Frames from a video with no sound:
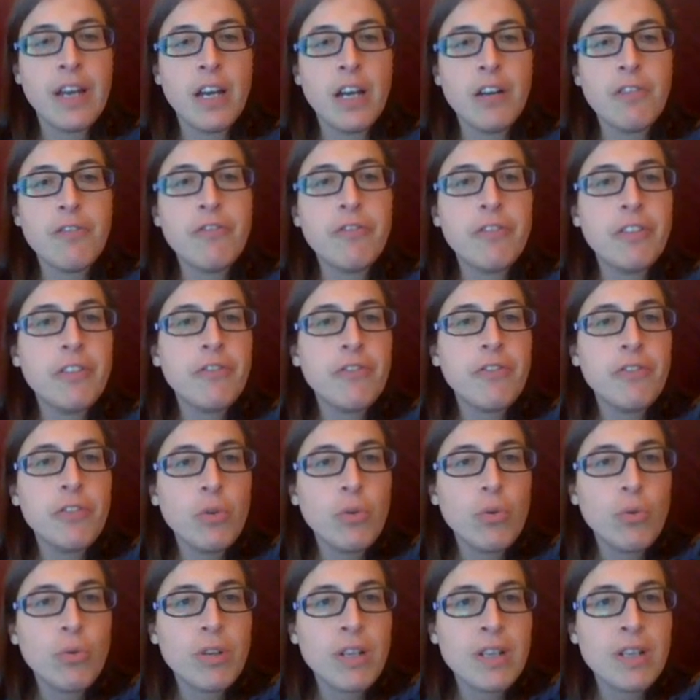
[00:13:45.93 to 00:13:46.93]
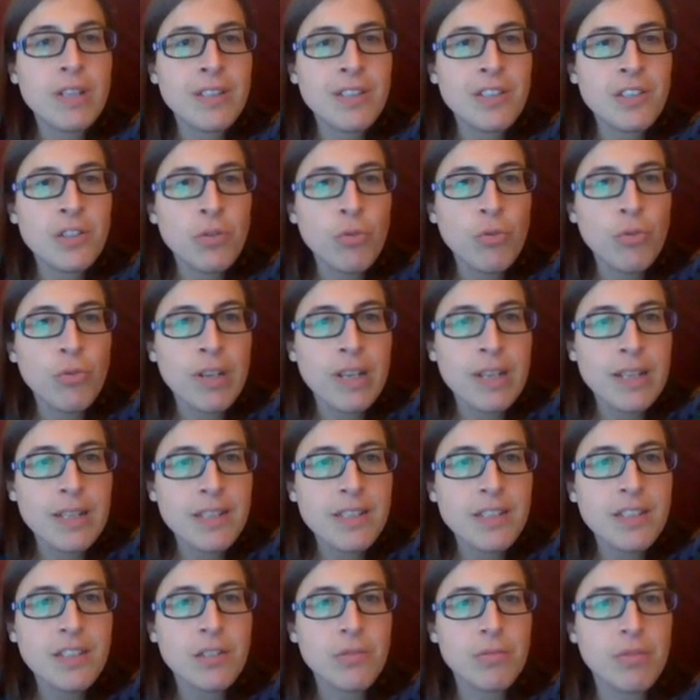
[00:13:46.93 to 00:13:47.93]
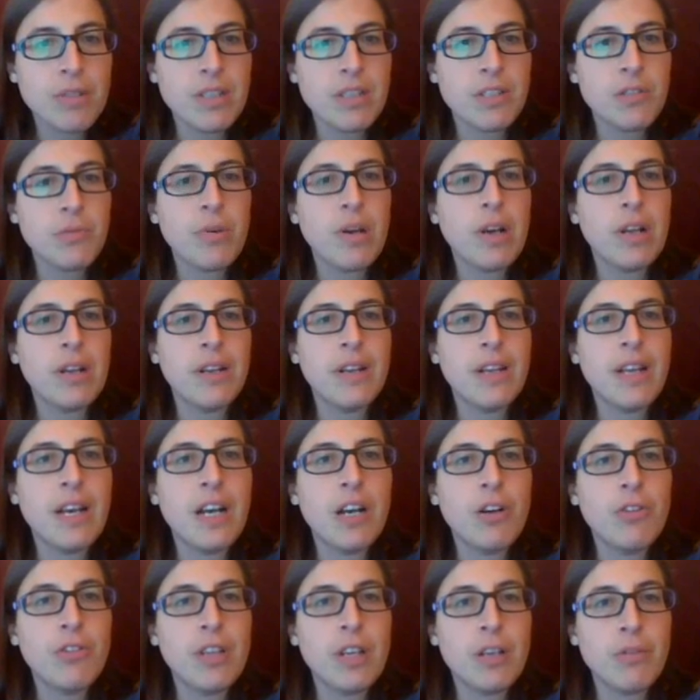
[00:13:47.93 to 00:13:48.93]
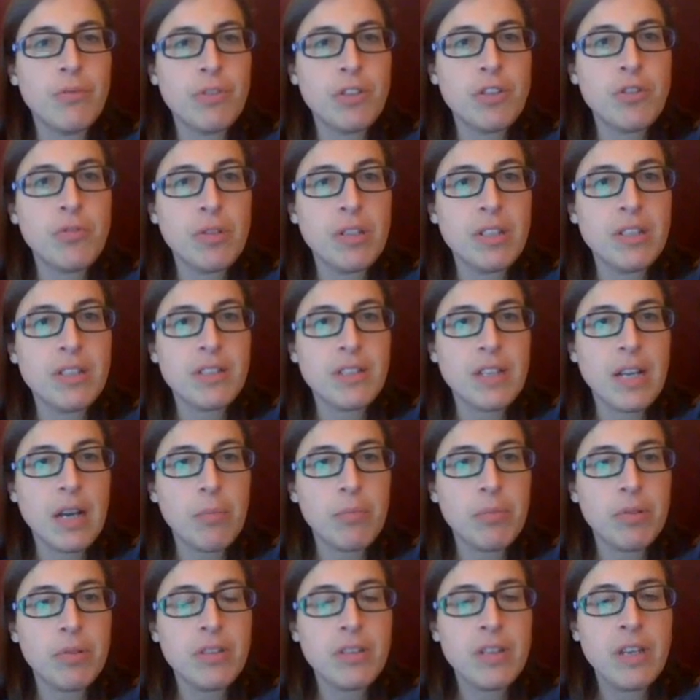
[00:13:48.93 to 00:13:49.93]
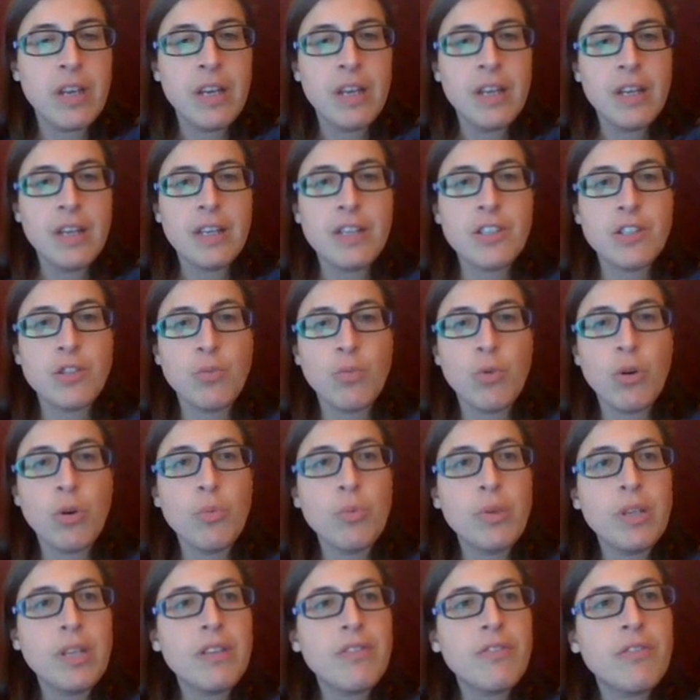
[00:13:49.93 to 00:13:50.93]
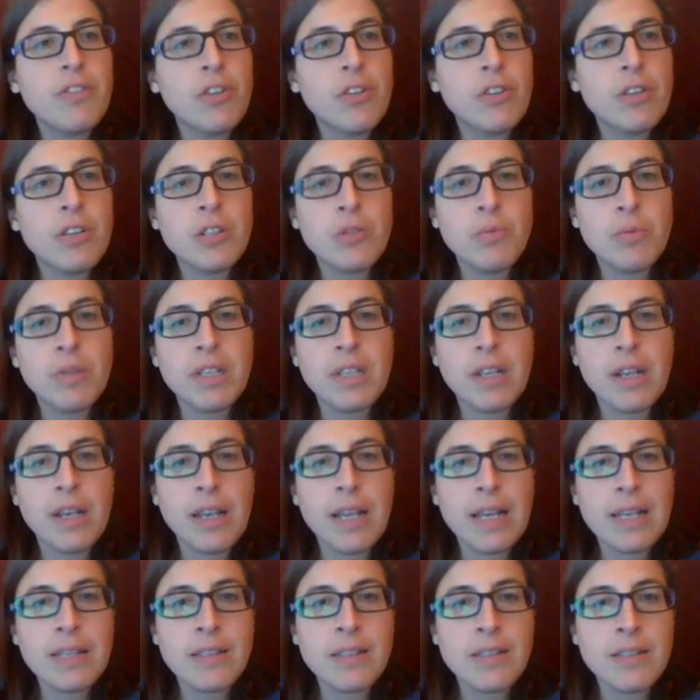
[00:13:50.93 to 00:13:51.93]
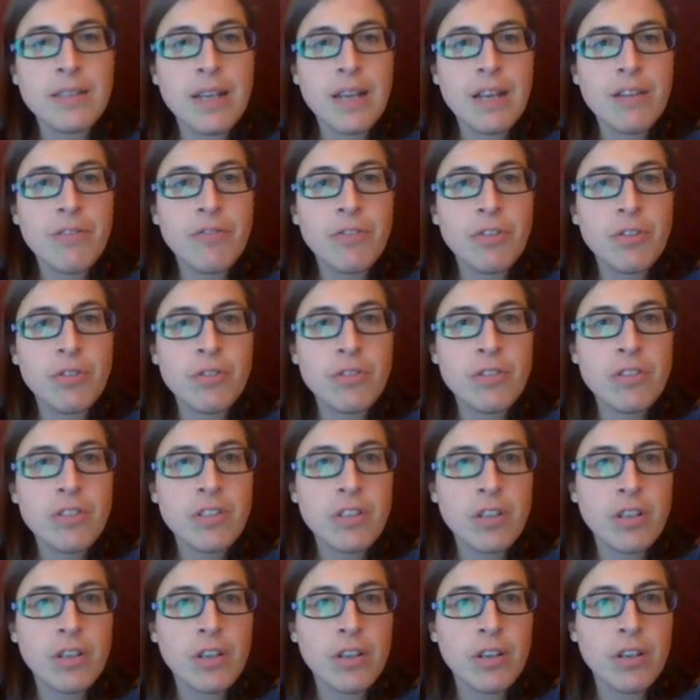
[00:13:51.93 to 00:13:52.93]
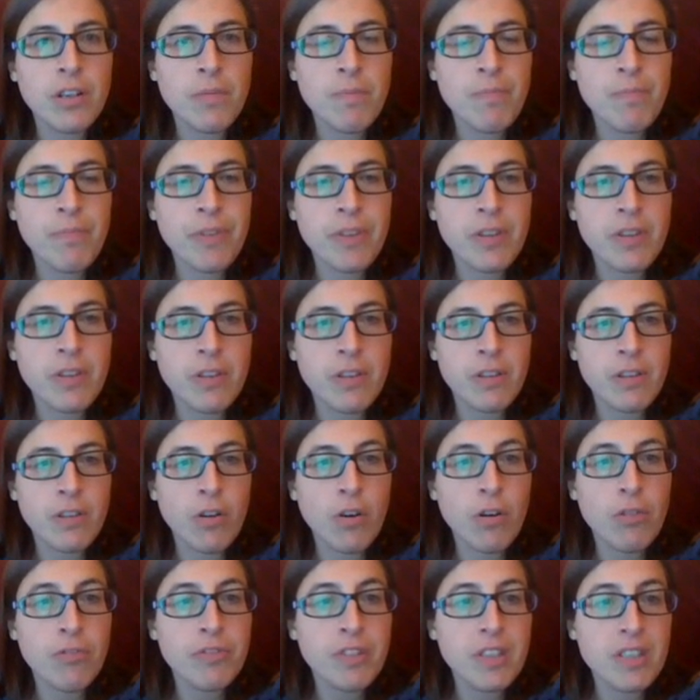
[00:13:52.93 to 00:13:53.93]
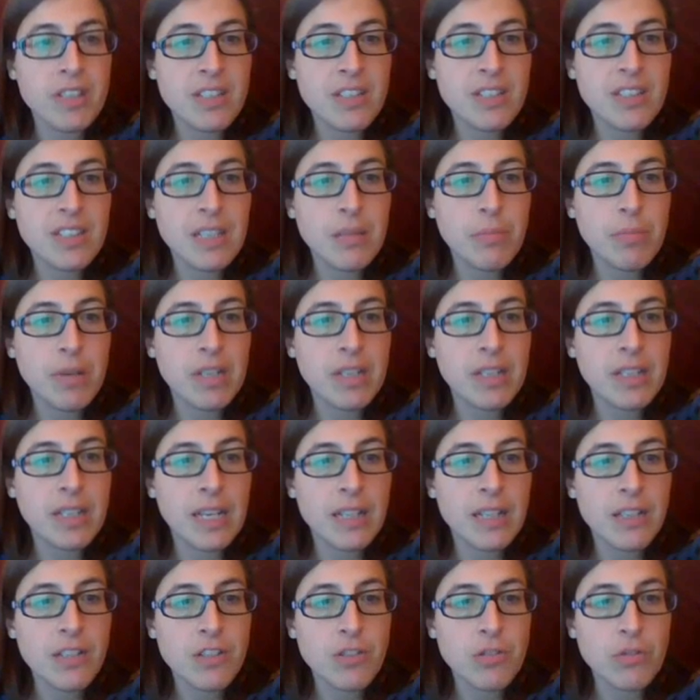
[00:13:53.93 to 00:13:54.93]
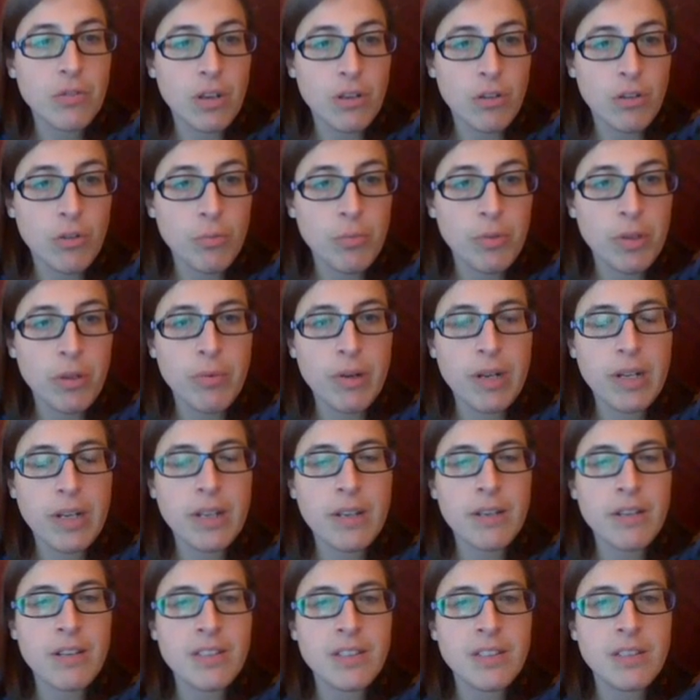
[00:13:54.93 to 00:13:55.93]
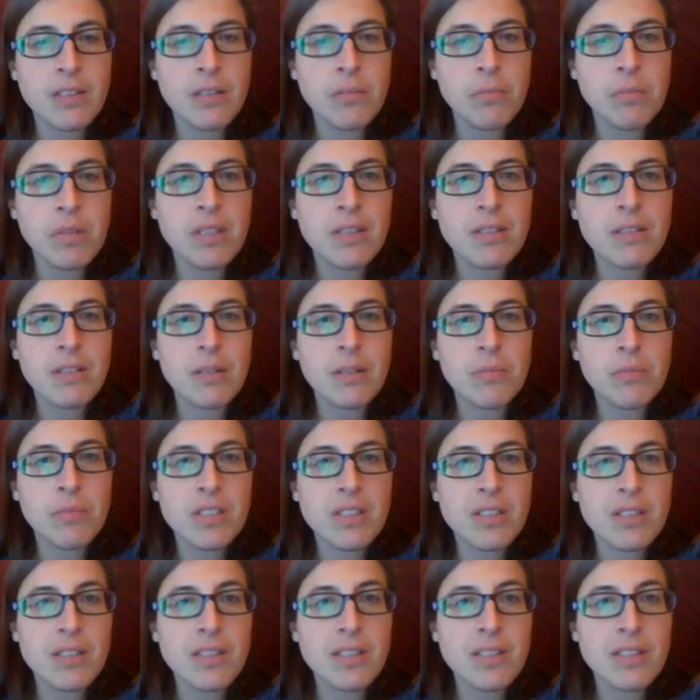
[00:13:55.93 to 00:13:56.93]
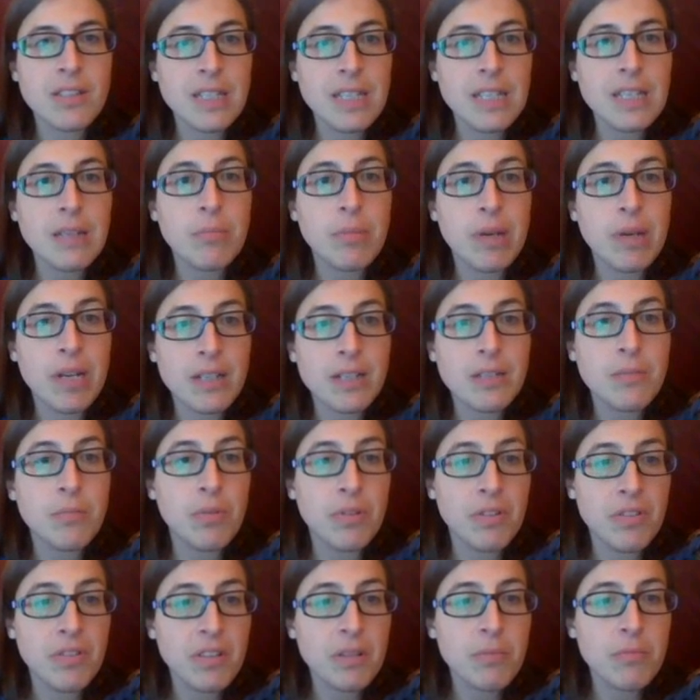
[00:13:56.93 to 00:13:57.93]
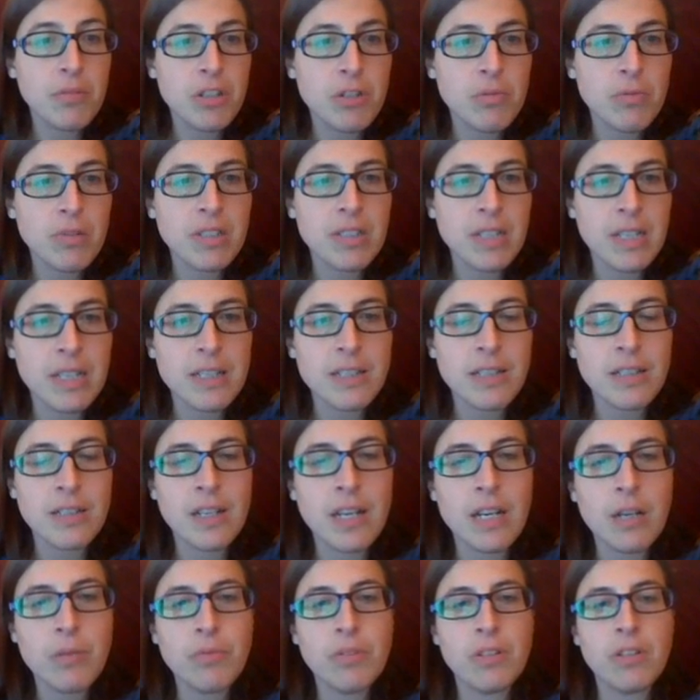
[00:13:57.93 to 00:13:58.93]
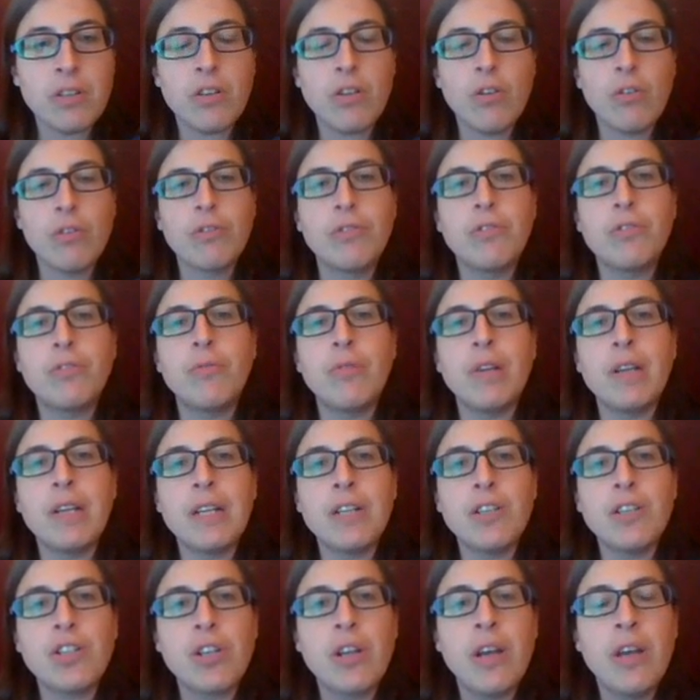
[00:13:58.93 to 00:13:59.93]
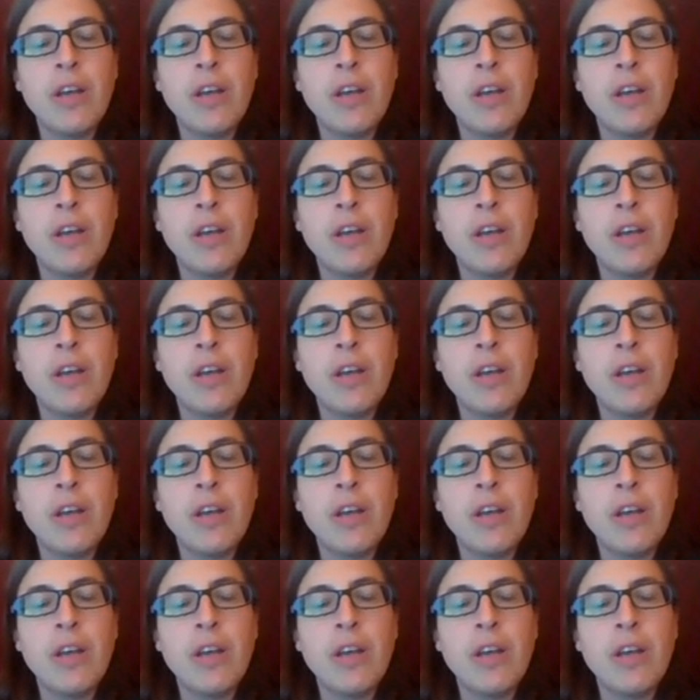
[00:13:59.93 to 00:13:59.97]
Every fjord has its own history as well and how that retreat has happened. And so what we have done is we collected evidence of this seabed again. So I hope you recognize in the meantime, this is seabed bathymetry data now in the colored range.